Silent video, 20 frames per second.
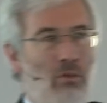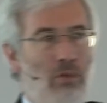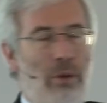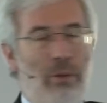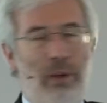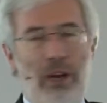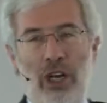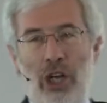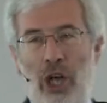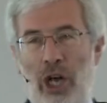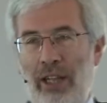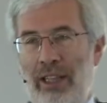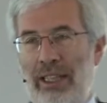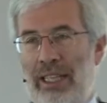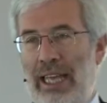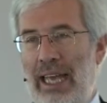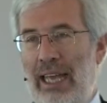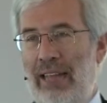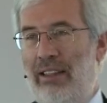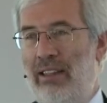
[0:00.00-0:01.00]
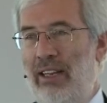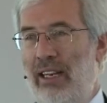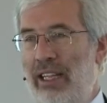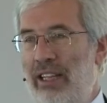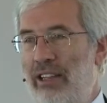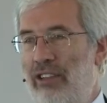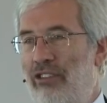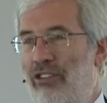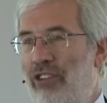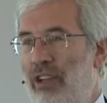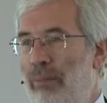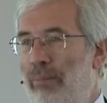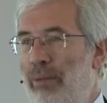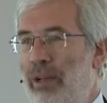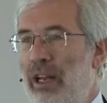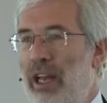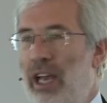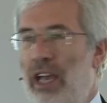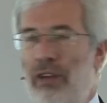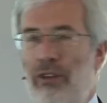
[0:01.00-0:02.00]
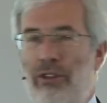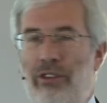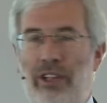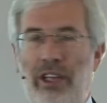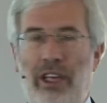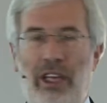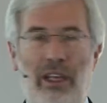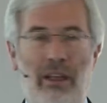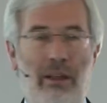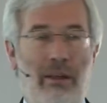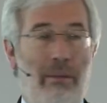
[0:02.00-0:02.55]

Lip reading: We will not get the leadership in IoT